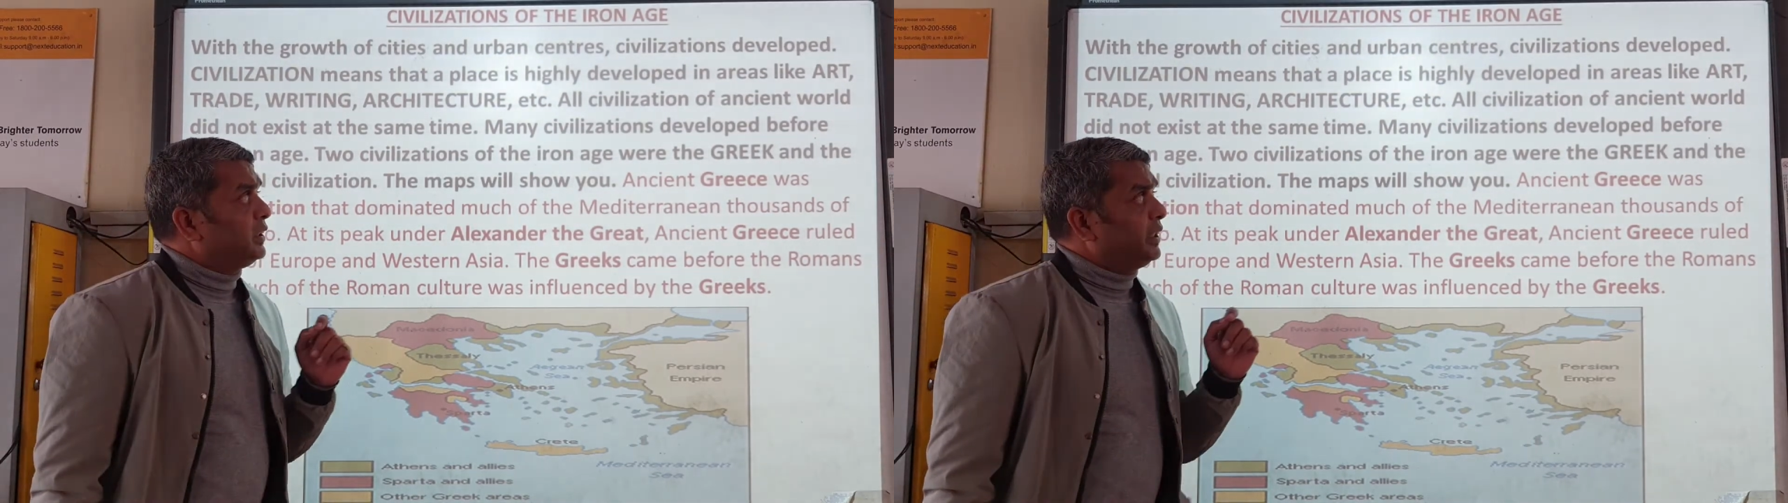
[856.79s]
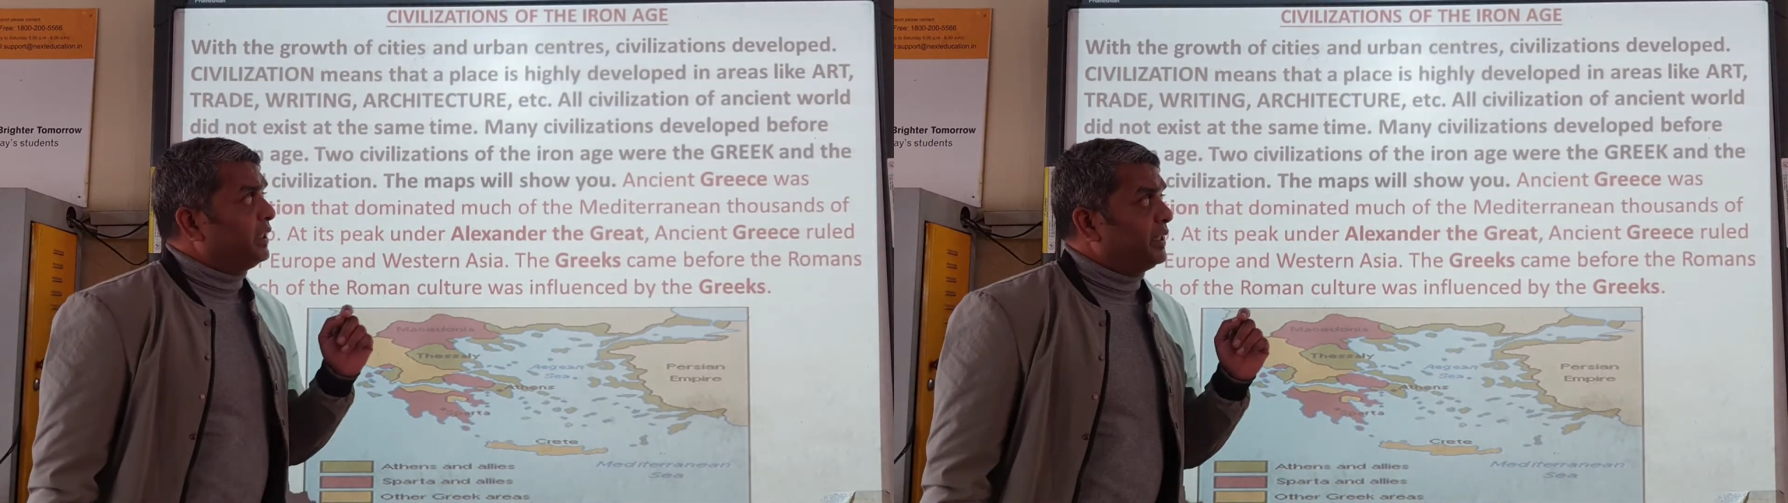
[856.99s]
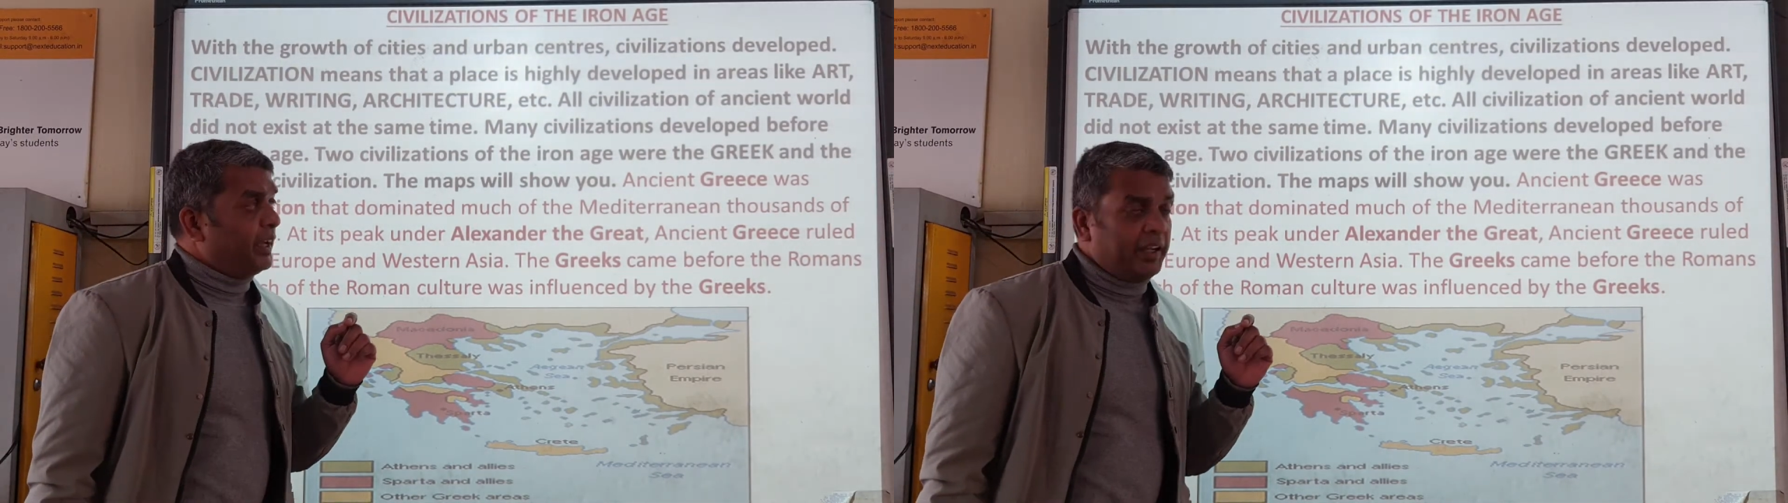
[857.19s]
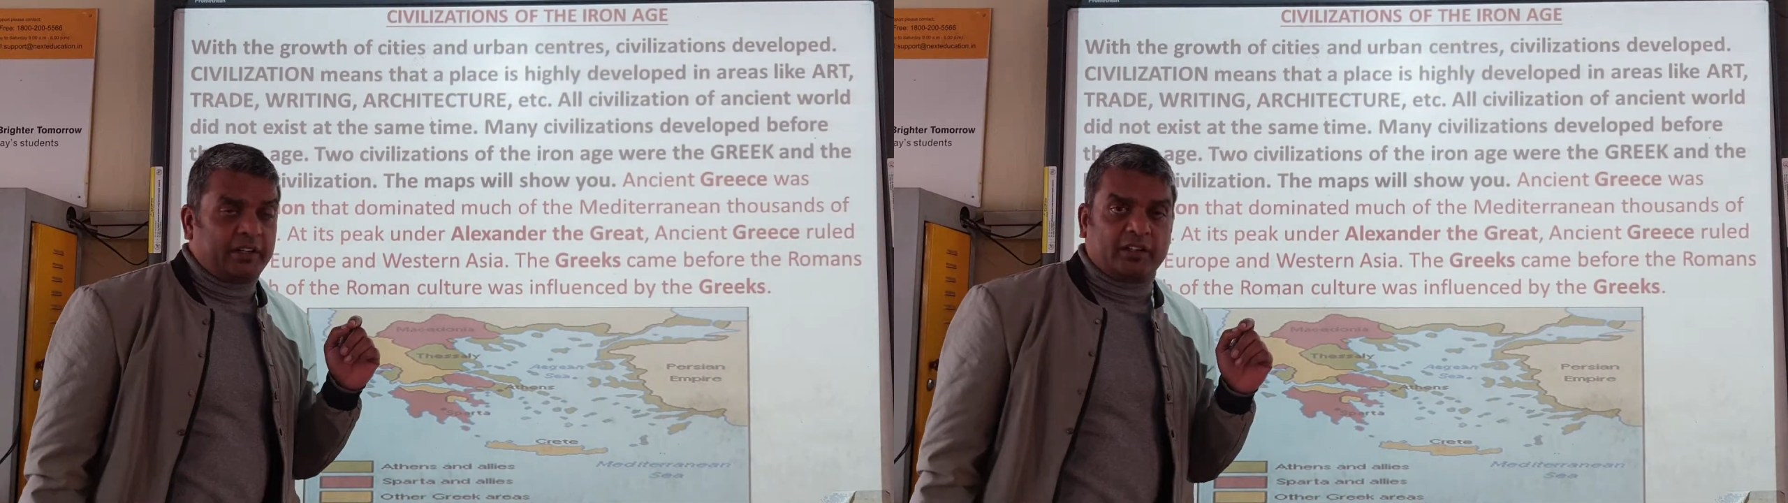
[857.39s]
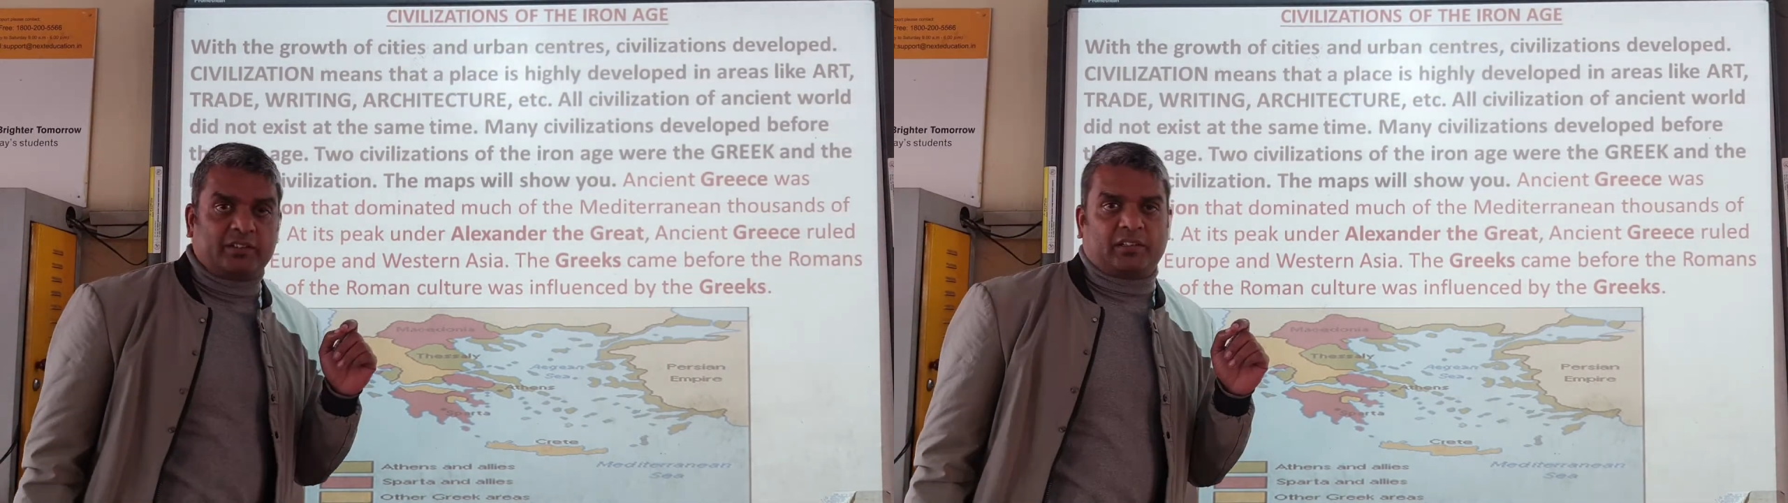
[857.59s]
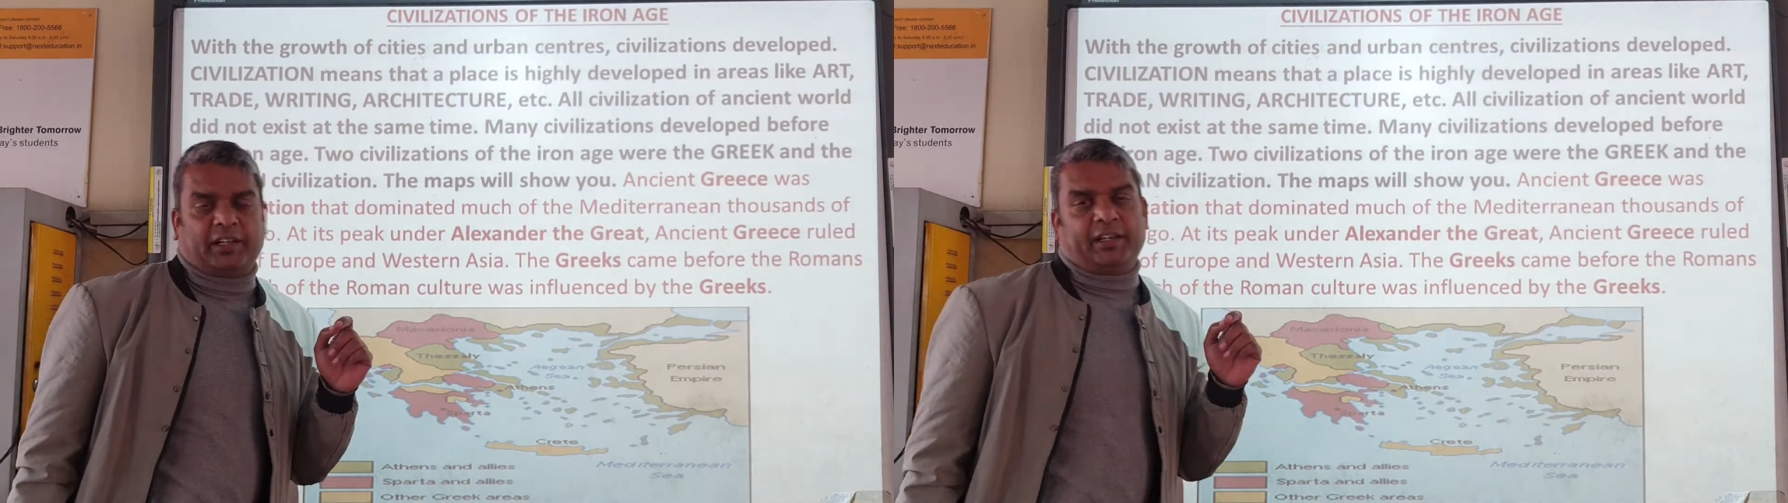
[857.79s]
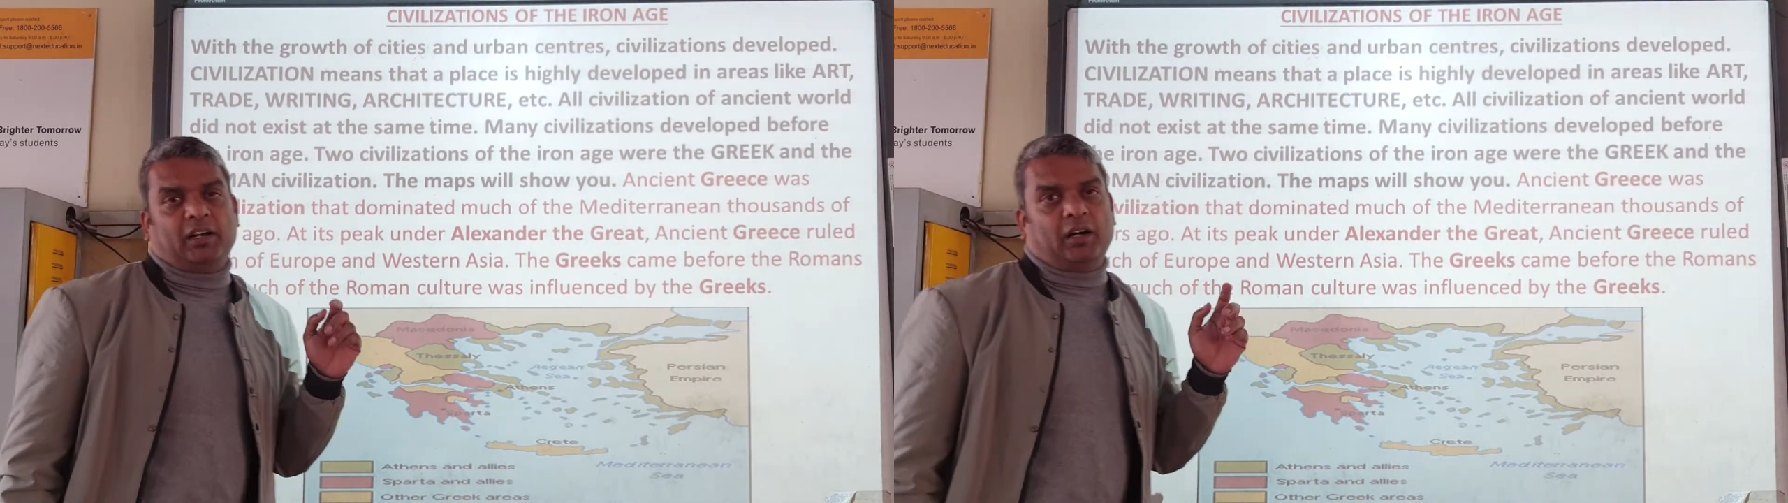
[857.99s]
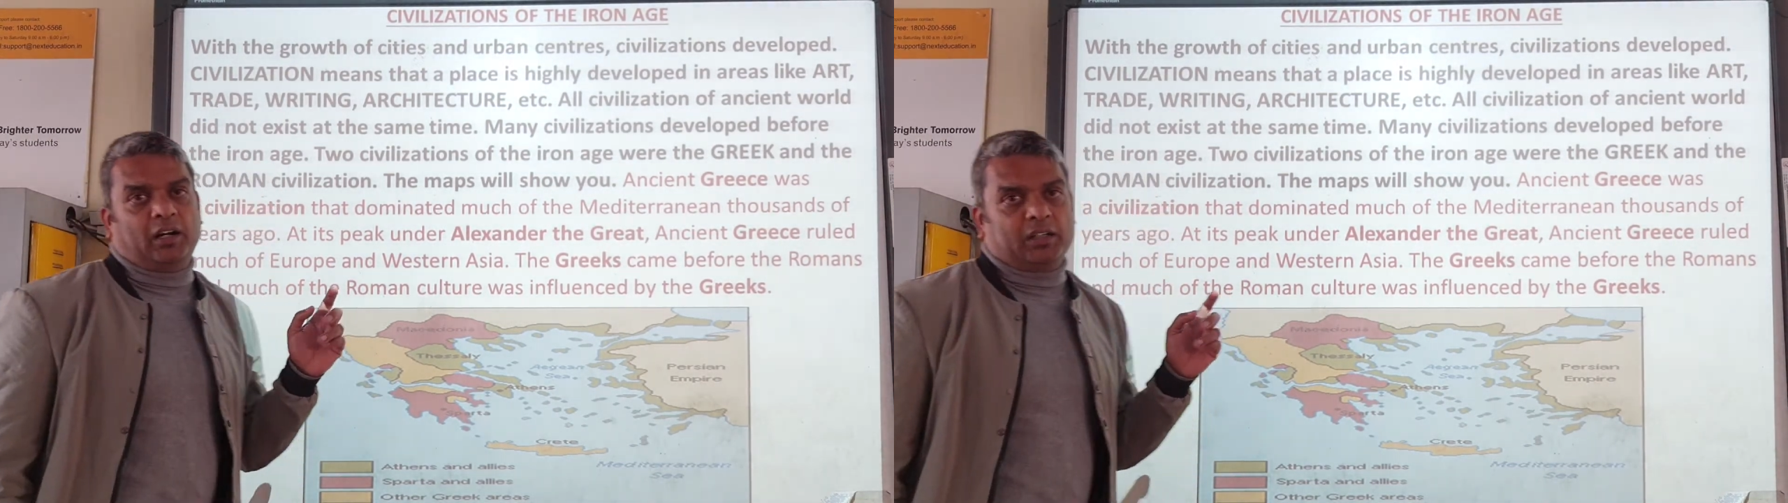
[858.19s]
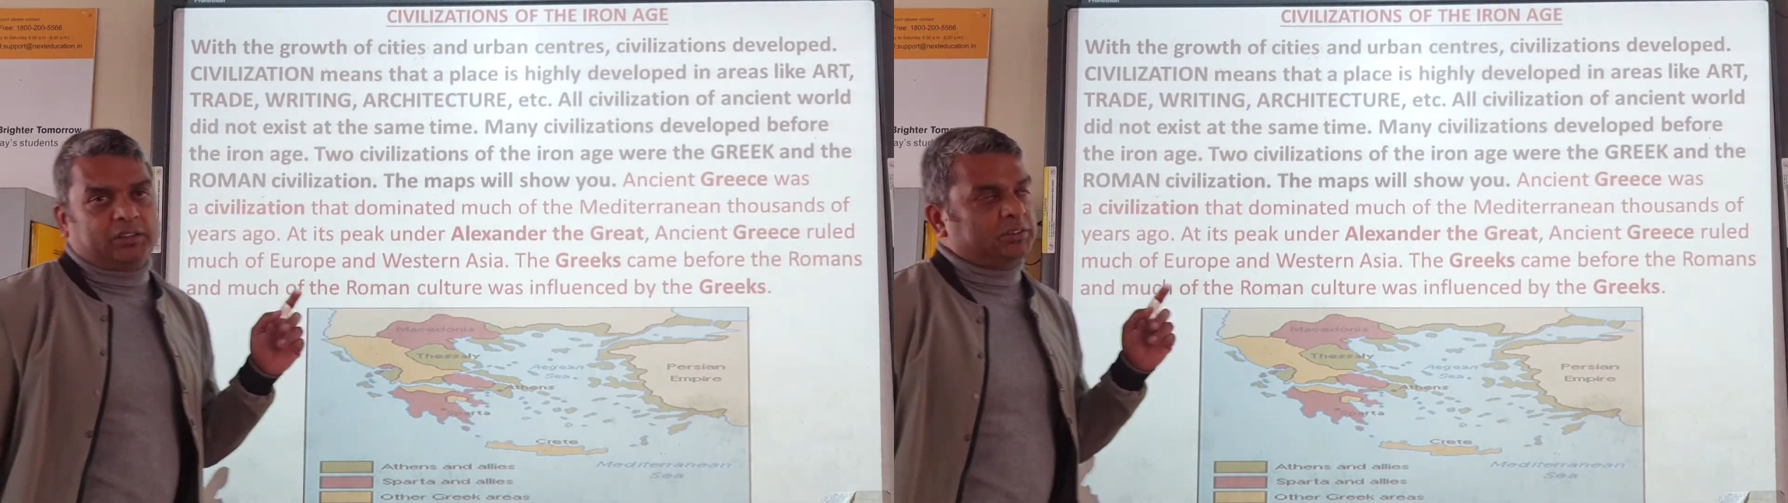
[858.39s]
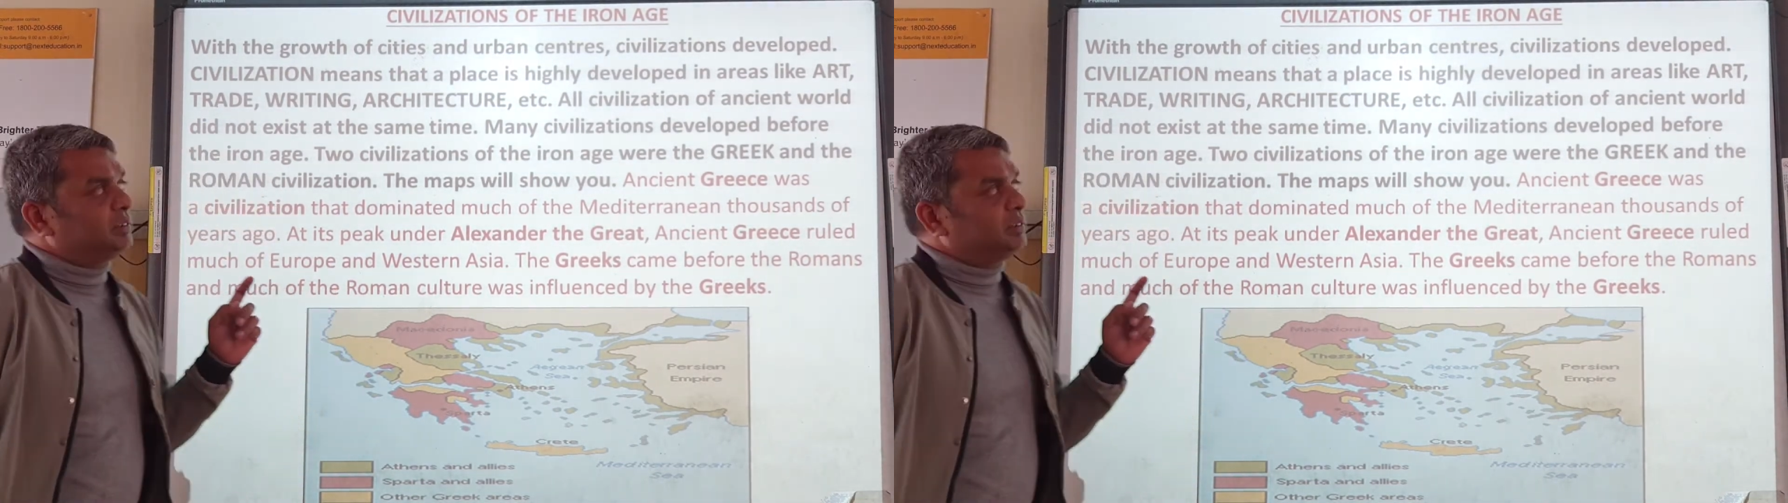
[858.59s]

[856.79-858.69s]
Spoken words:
in areas like art,